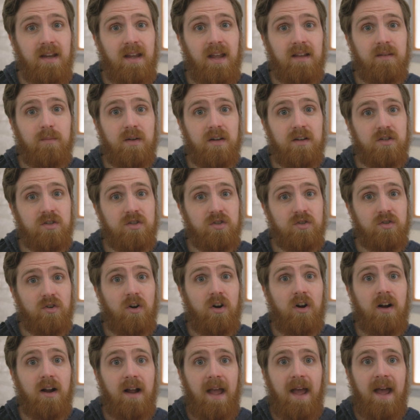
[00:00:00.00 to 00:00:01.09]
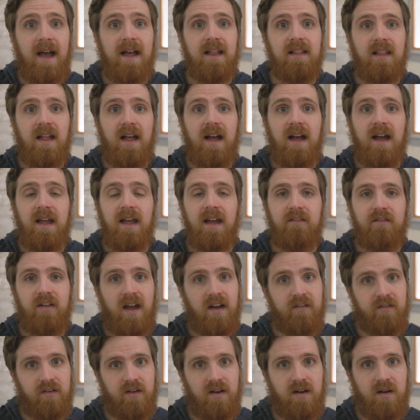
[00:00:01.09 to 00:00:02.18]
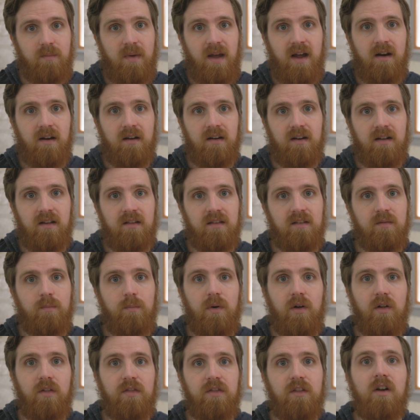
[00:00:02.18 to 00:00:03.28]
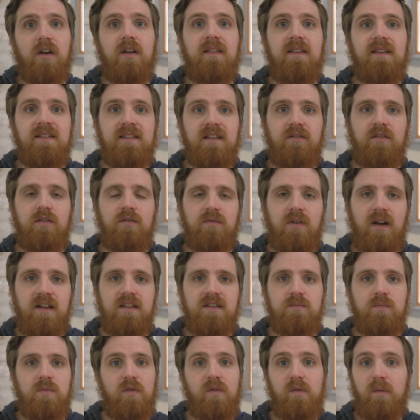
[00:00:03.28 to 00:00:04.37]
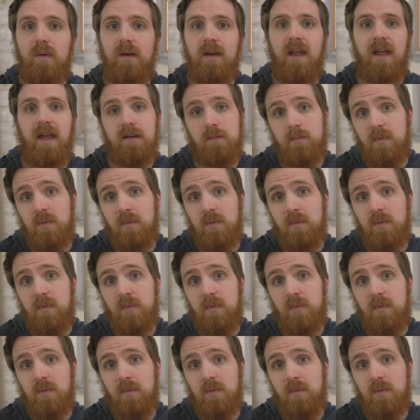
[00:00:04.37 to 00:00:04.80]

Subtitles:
has been a strong ally of African Americans, both during the civil rights movement and